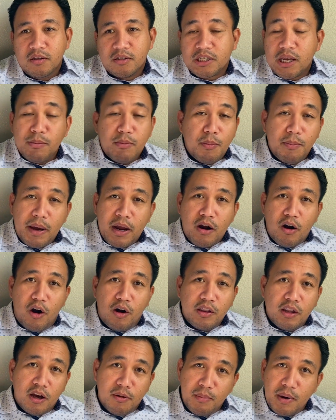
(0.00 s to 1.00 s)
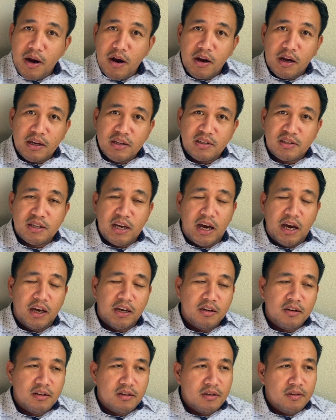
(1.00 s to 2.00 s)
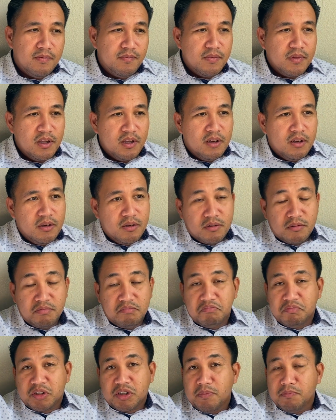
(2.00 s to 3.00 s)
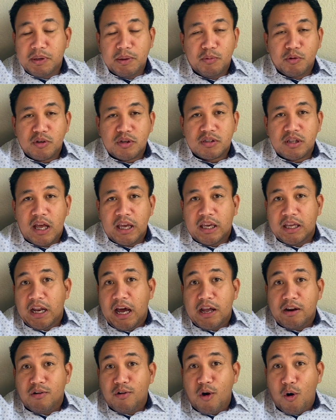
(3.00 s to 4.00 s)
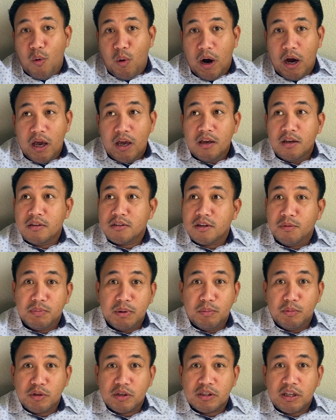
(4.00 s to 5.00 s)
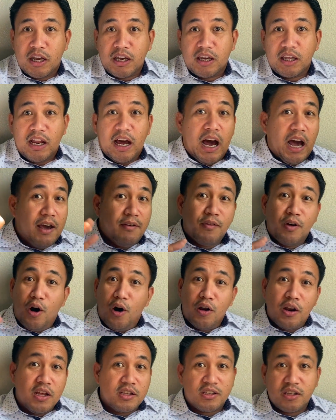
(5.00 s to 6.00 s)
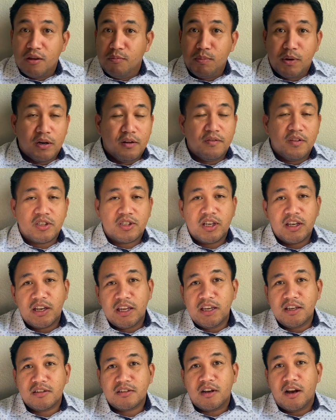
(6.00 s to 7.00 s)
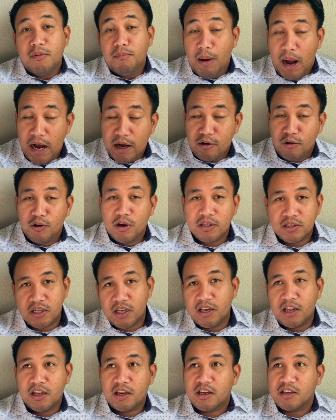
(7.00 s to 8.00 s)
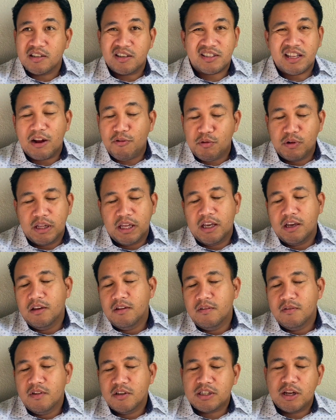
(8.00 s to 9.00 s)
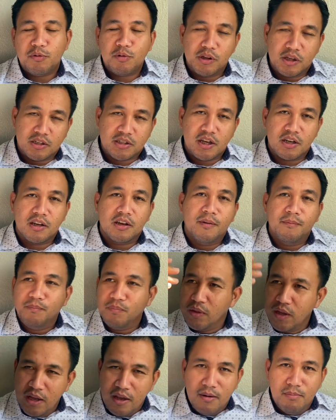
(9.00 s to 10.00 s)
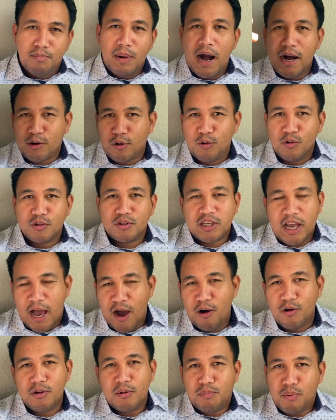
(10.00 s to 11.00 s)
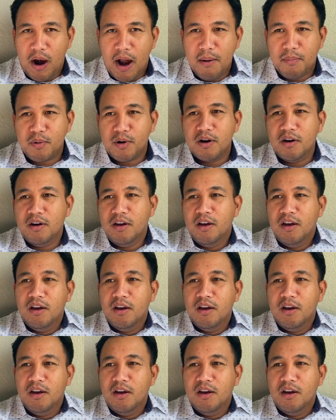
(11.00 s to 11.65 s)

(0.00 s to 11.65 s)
On the American side, some people just like it. I don't know why. Some people just like it. I've gone into the middle of the cities, Bakong City, because it's not really city. Bakong town, the proper.